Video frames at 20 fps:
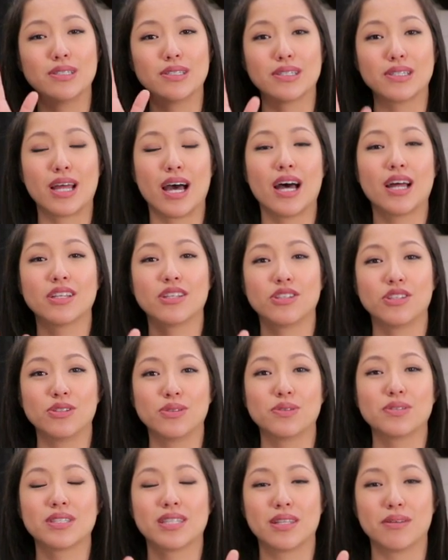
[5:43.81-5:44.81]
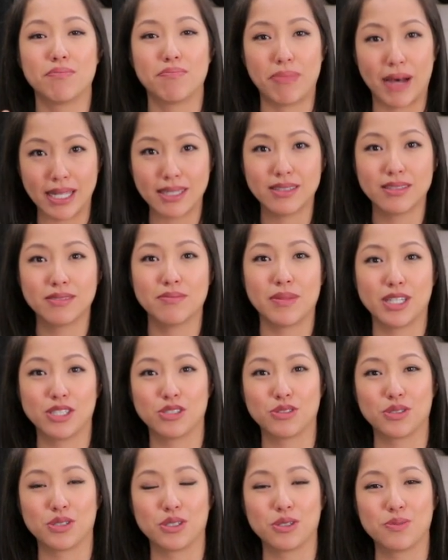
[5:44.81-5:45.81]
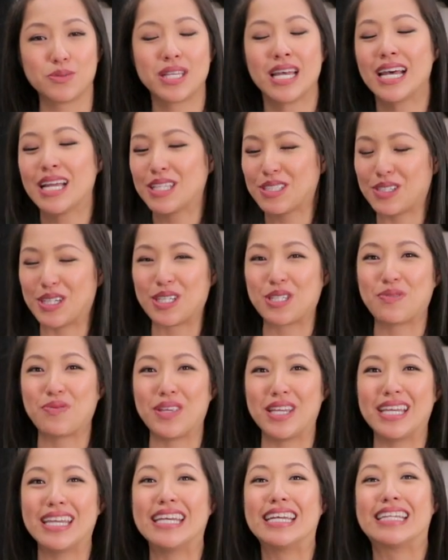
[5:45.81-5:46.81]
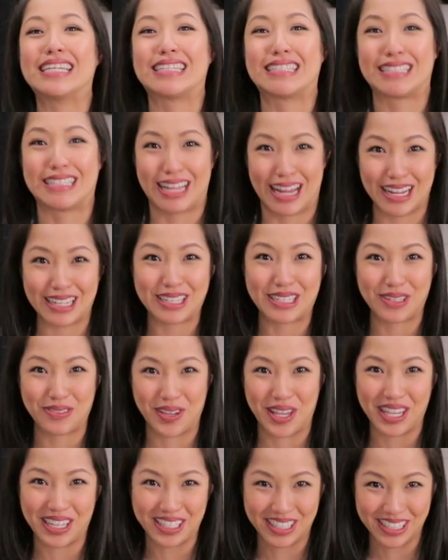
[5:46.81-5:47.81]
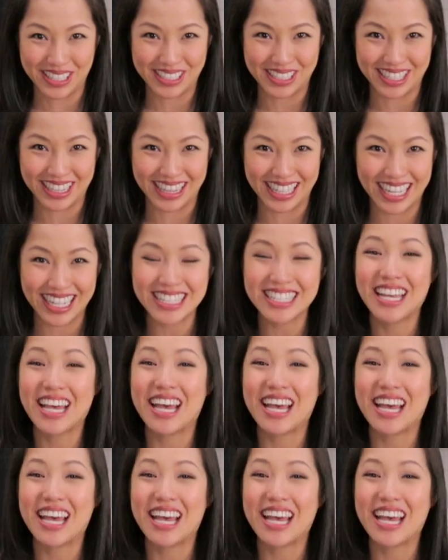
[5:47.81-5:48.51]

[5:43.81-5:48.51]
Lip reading: Do not use the button mushrooms. Trust me, it is not going to be good in this.